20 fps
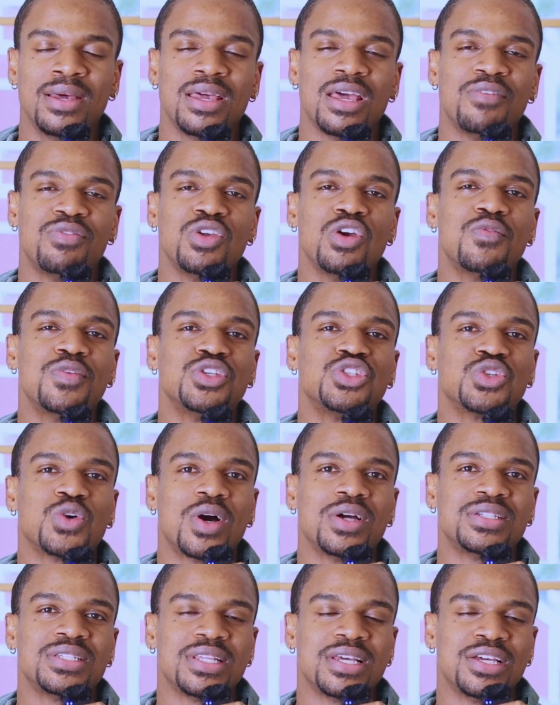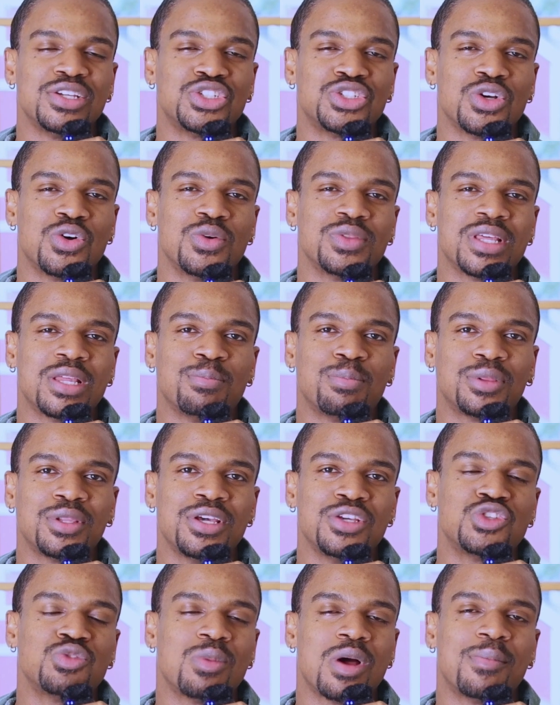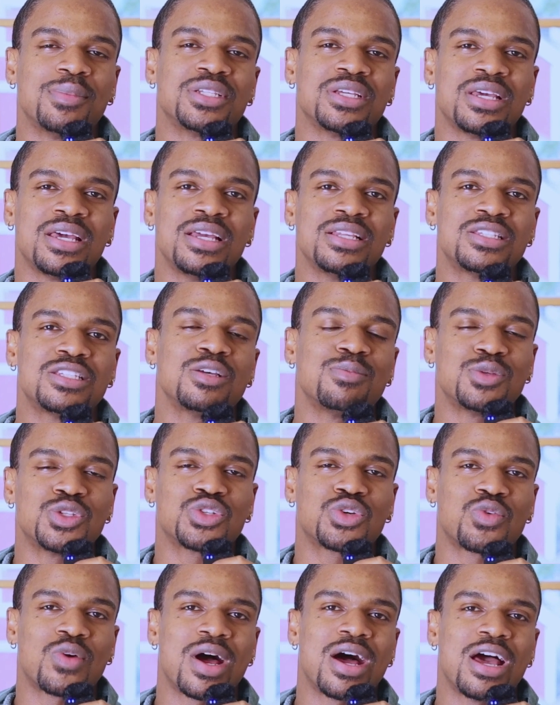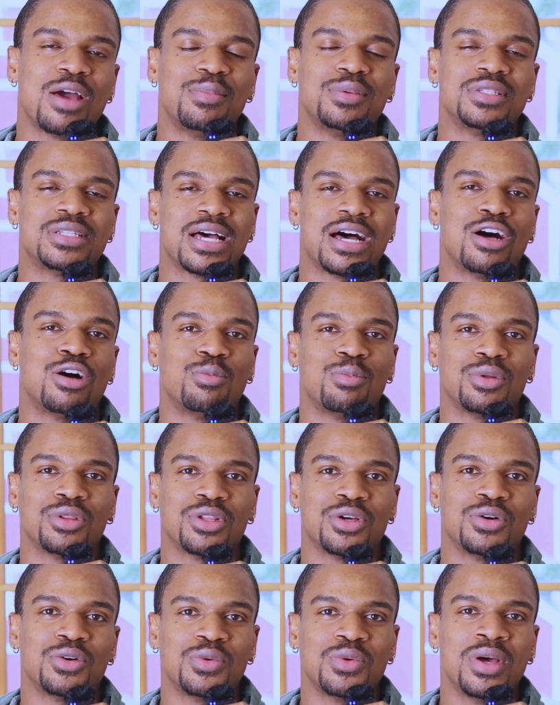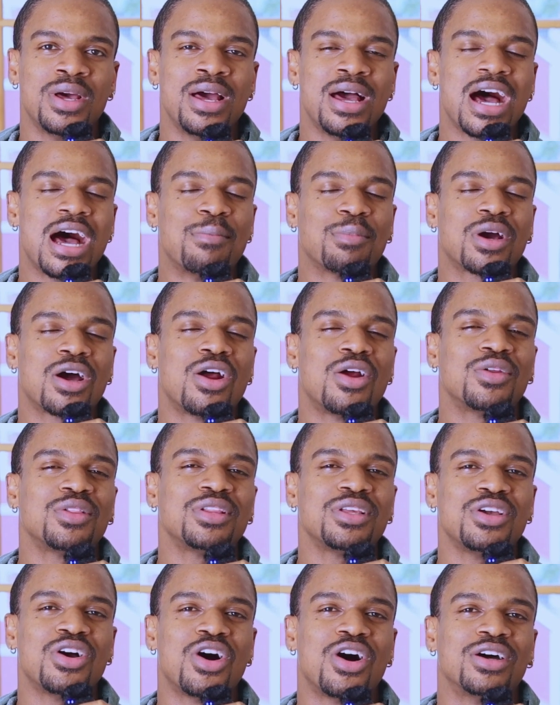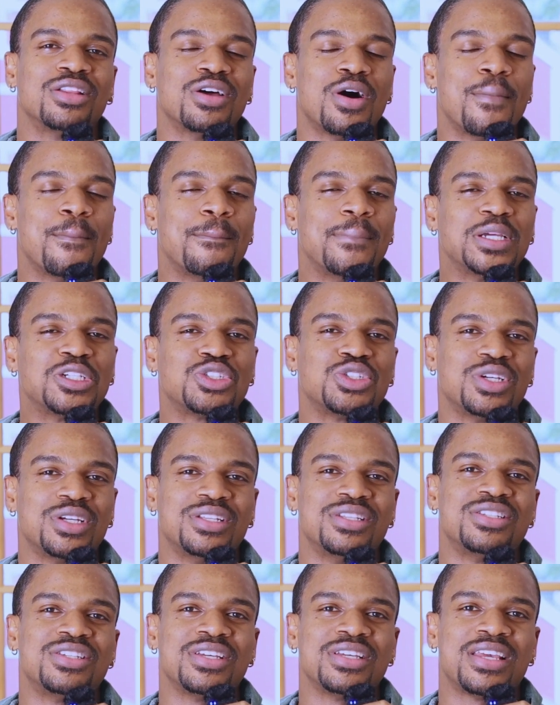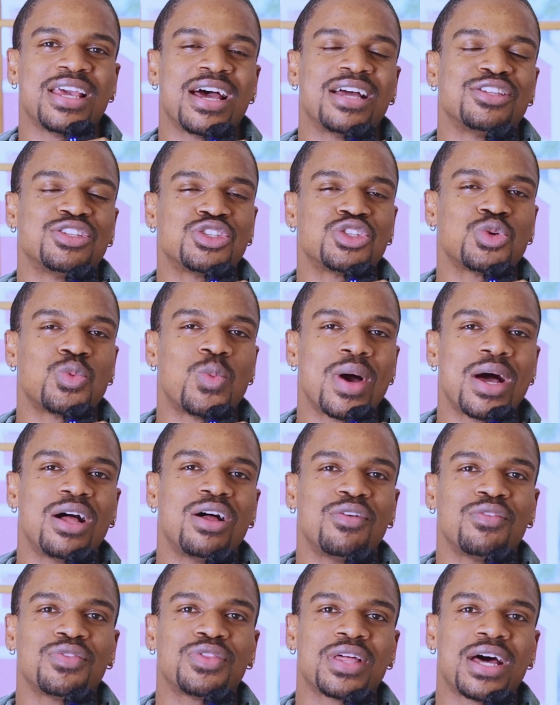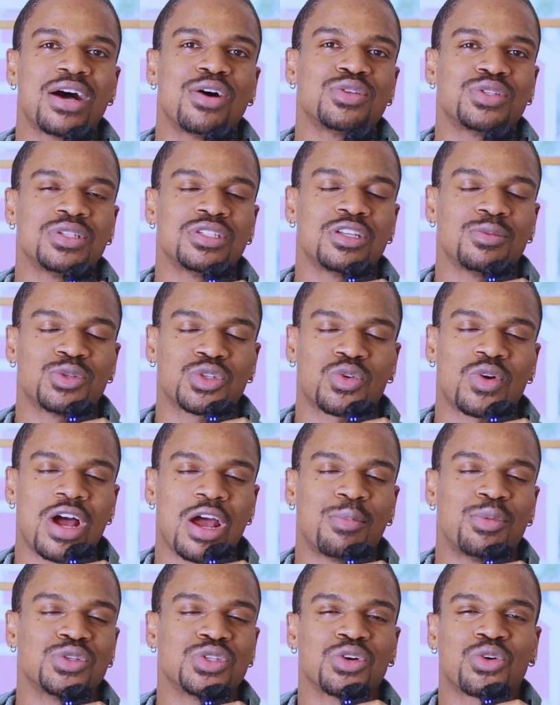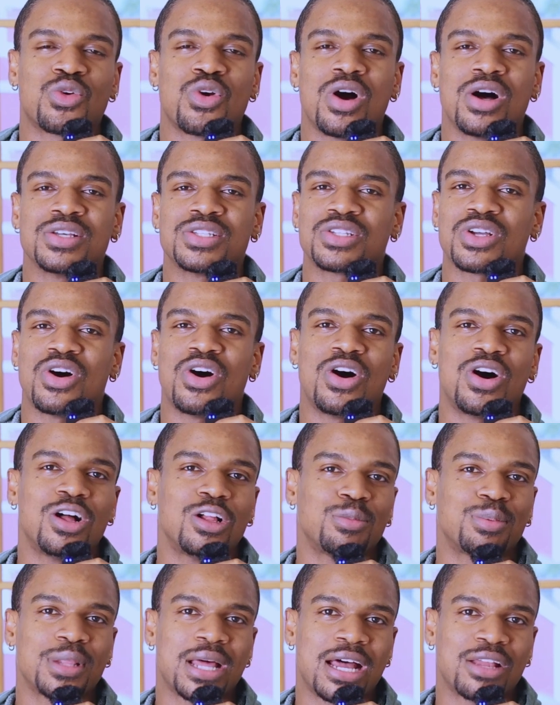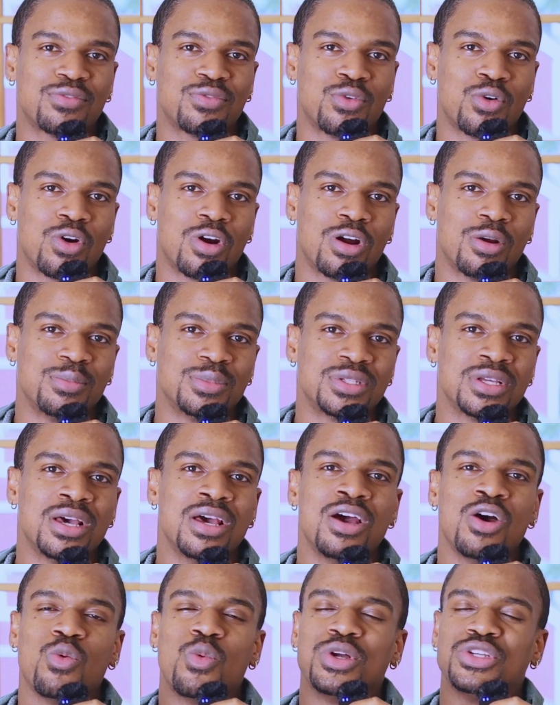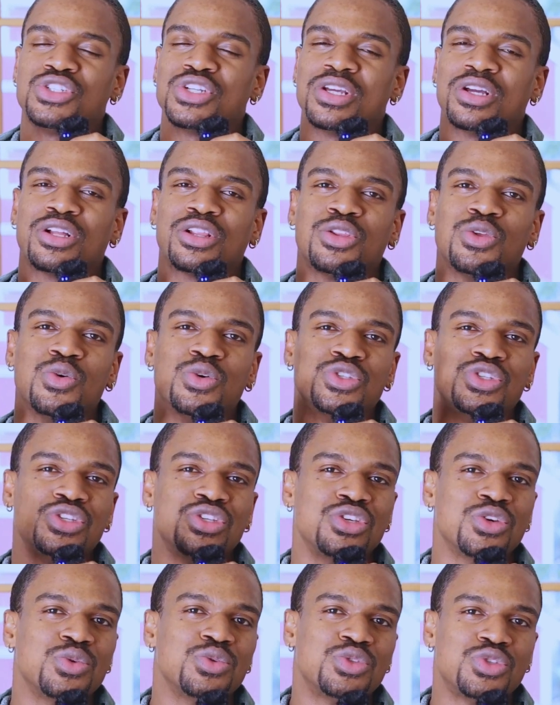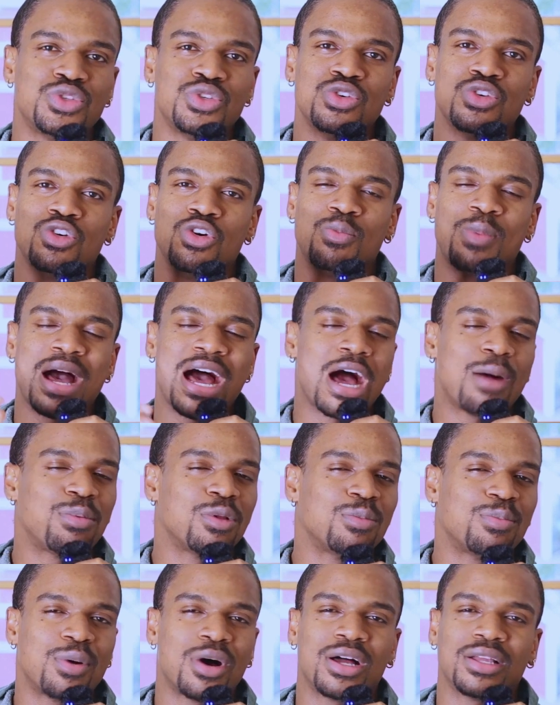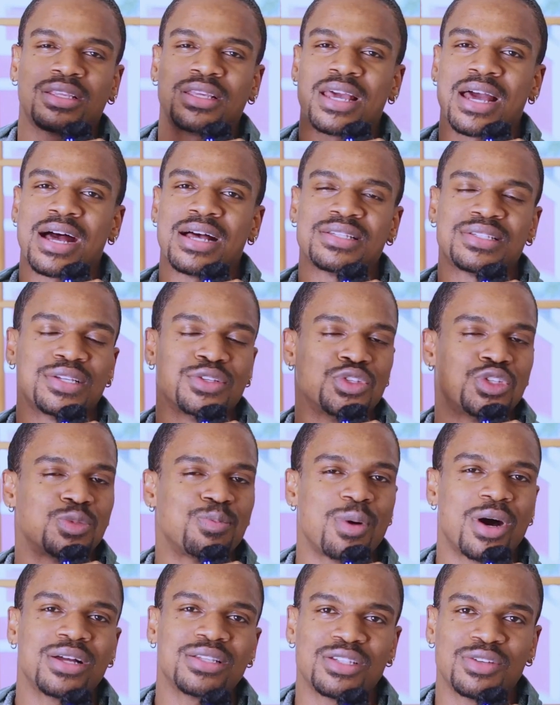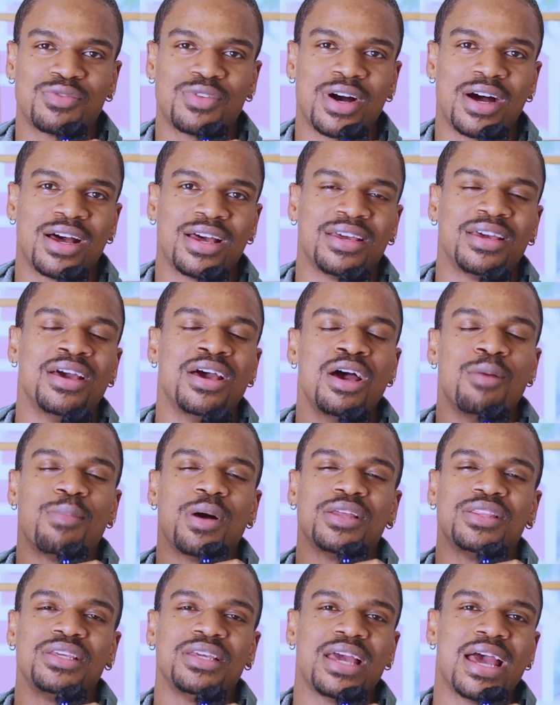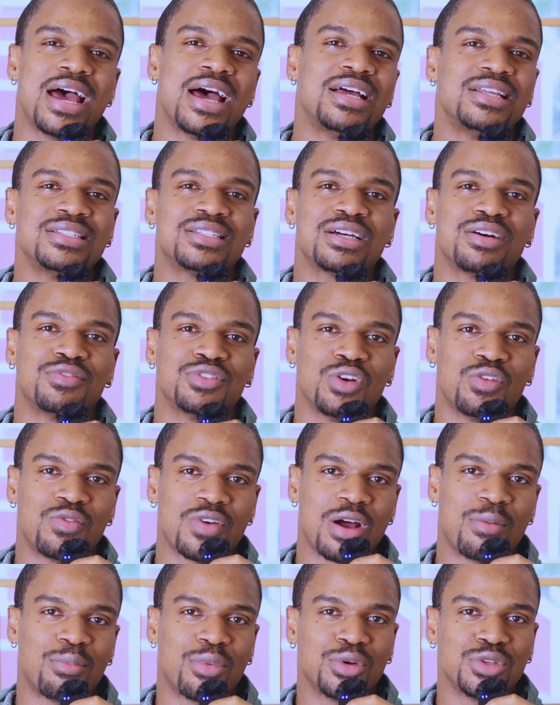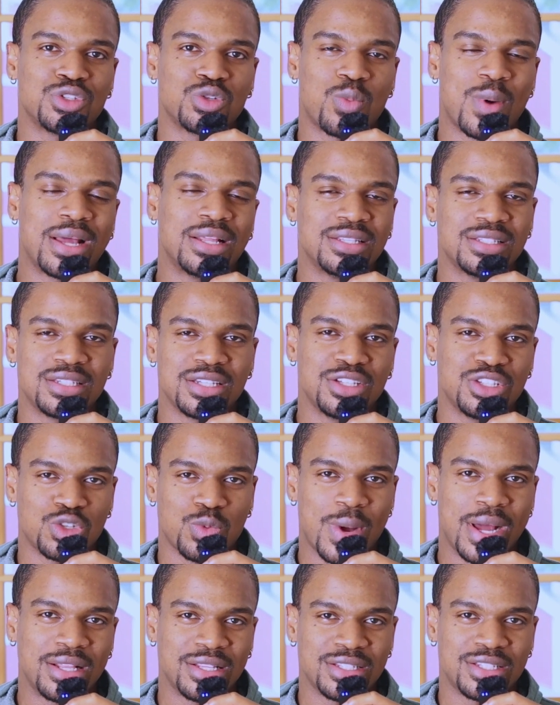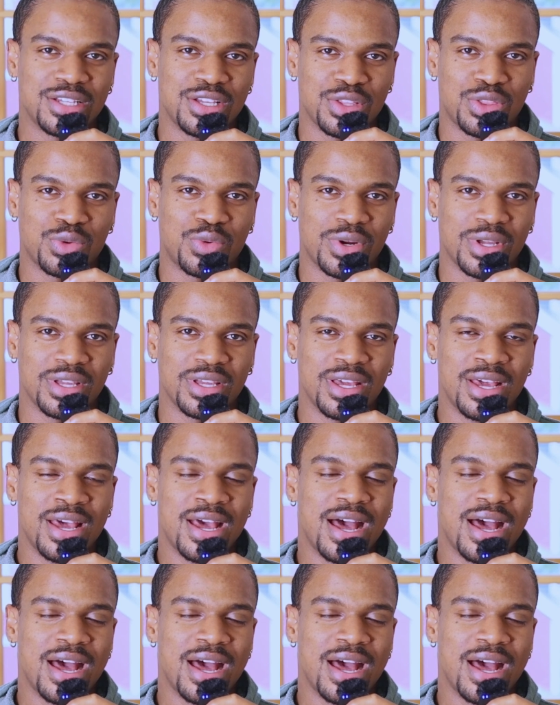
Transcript: If you've enjoyed today's show, then please remember to hit subscribe down below. I'm currently on a mission to get 12,000 subscribers across all platforms, which includes YouTube, Apple Podcasts, and Spotify by the end of November 2023.